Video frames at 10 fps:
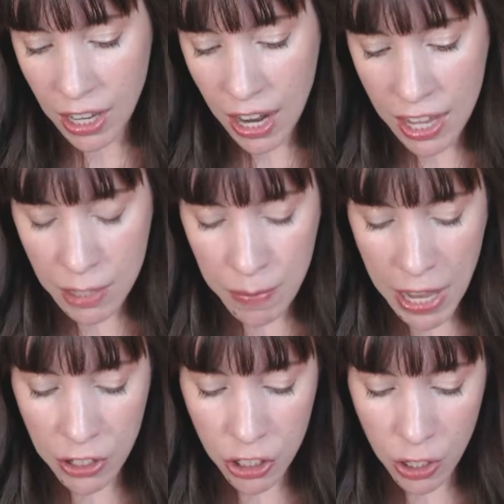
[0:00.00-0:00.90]
It has a
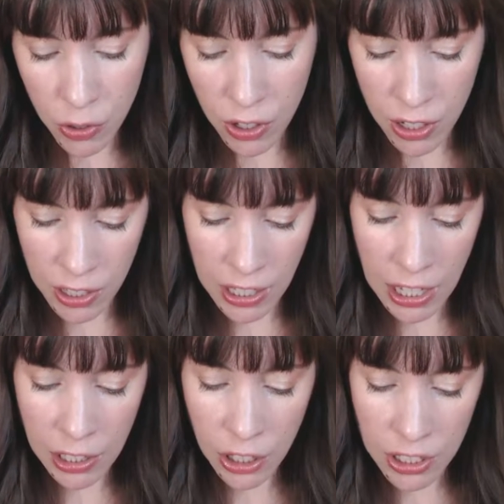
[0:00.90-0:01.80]
batch code on it
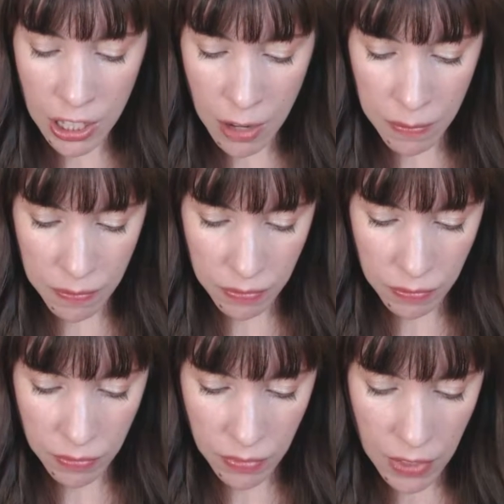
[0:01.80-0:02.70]
that I looked up,
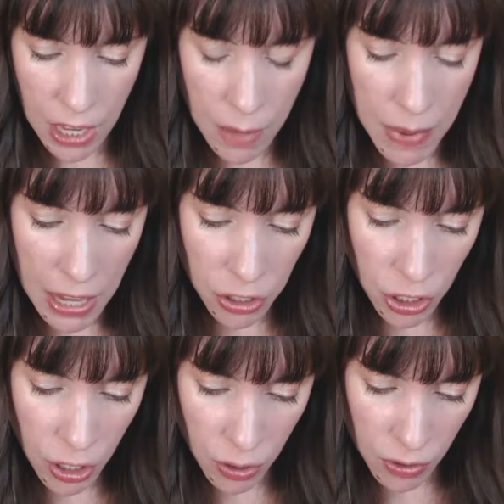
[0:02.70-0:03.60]
and the
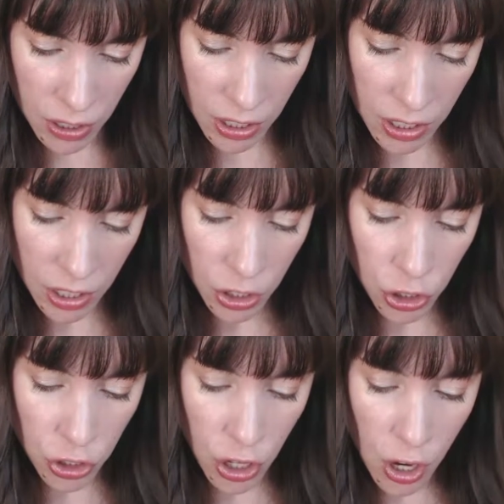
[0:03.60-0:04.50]
batch code
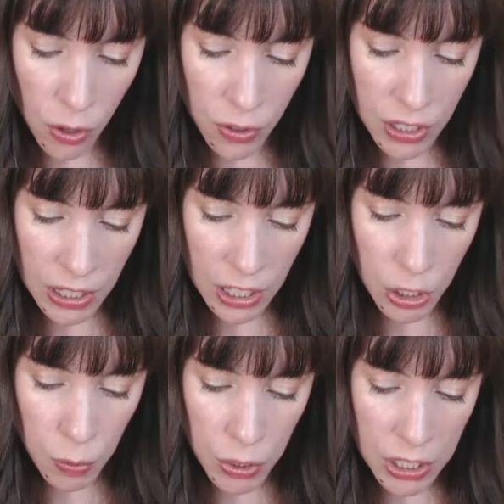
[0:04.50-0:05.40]
shows that
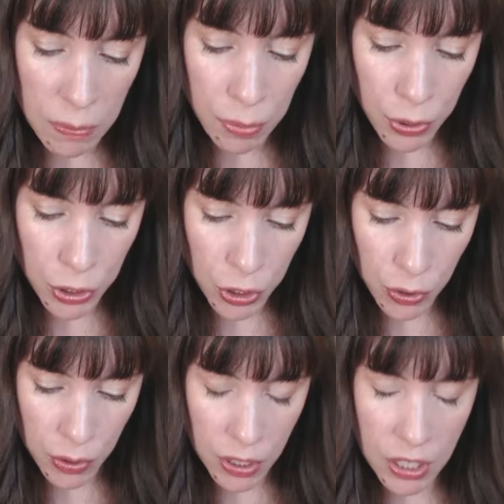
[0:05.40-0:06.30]
this was
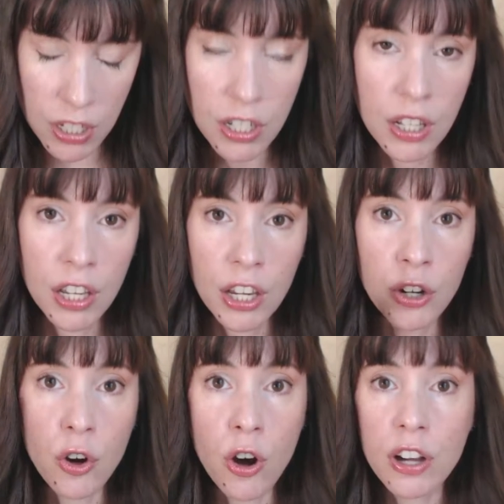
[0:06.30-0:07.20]
produced
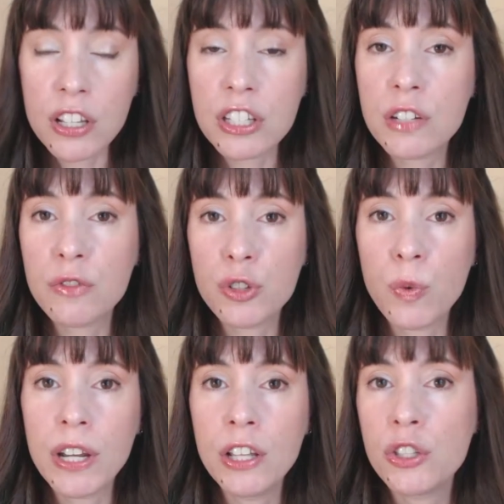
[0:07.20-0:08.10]
in August of
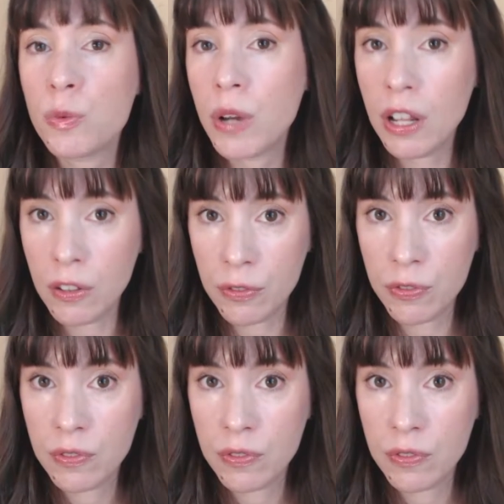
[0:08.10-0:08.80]
2012.